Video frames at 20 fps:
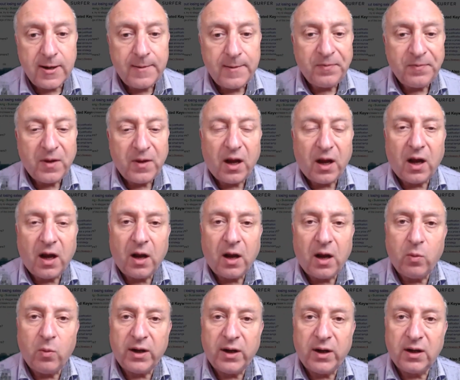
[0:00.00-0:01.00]
I went
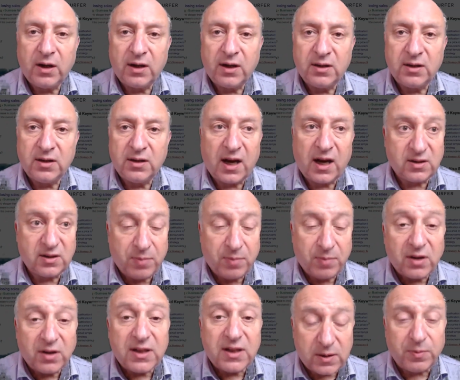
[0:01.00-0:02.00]
and as a
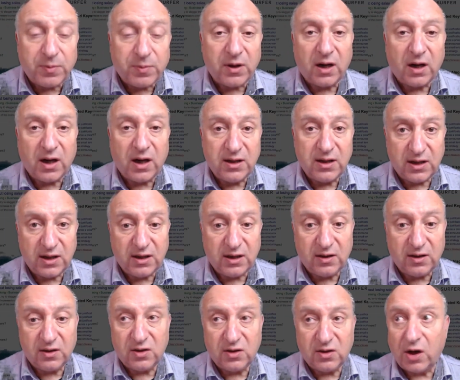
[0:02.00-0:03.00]
participant, and I did
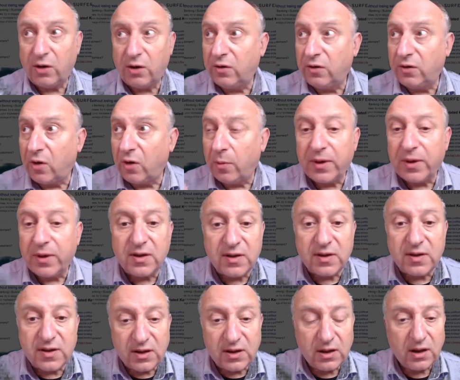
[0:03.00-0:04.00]
Tony Robbins.
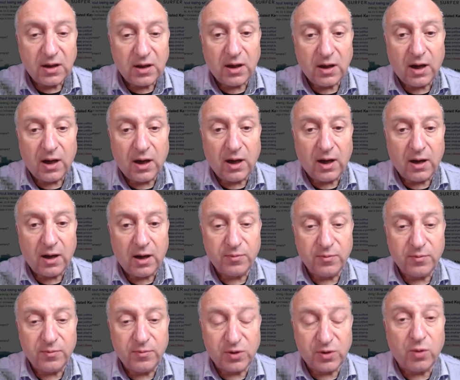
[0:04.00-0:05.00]
Uh, it was called
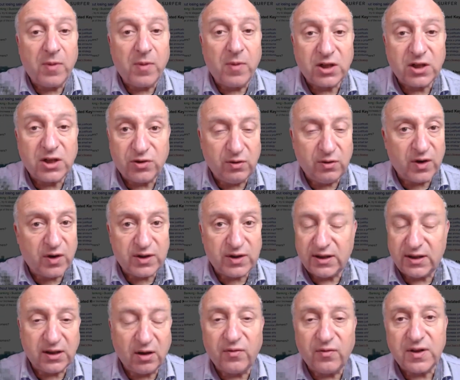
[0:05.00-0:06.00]
Mastery University. I don't know
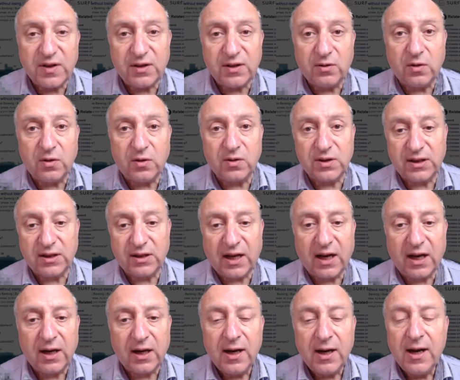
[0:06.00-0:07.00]
if he still calls it that.
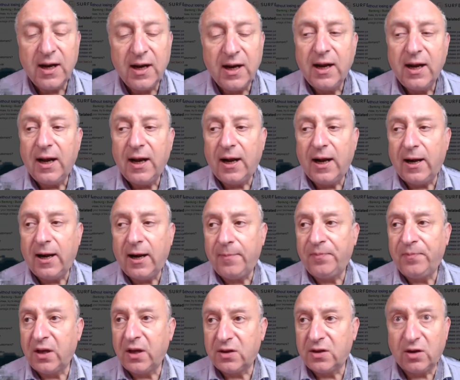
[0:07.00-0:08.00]
Um, it
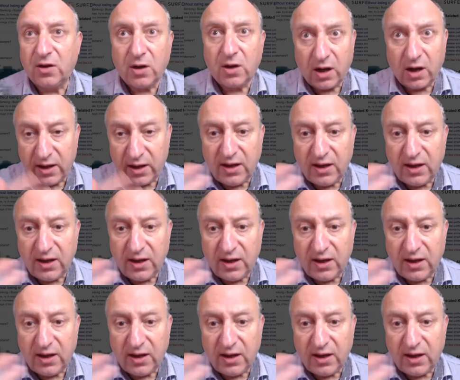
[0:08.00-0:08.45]
took a, a year.